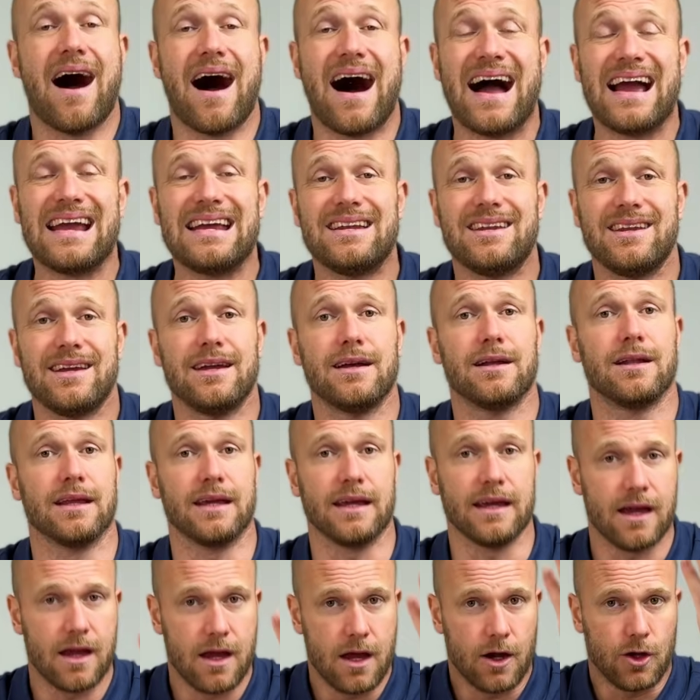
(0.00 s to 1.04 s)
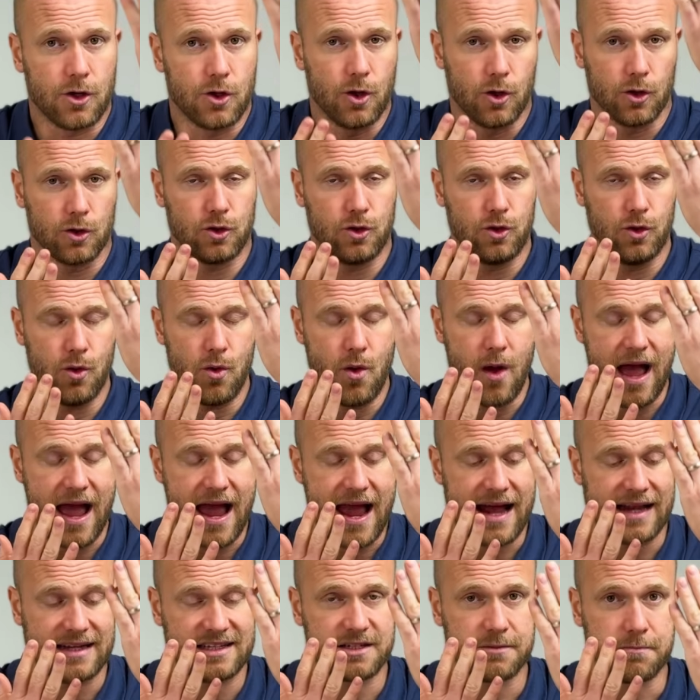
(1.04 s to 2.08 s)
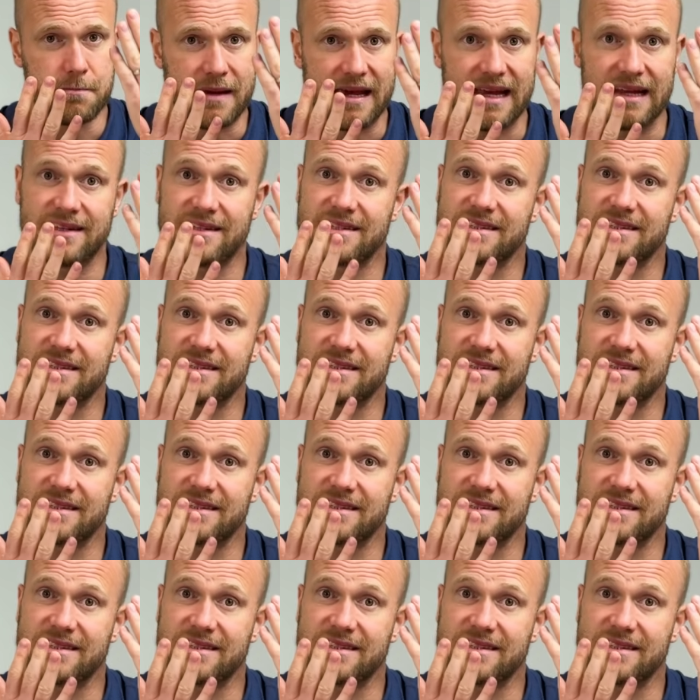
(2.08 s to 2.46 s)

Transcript: Ideally, your two hands meet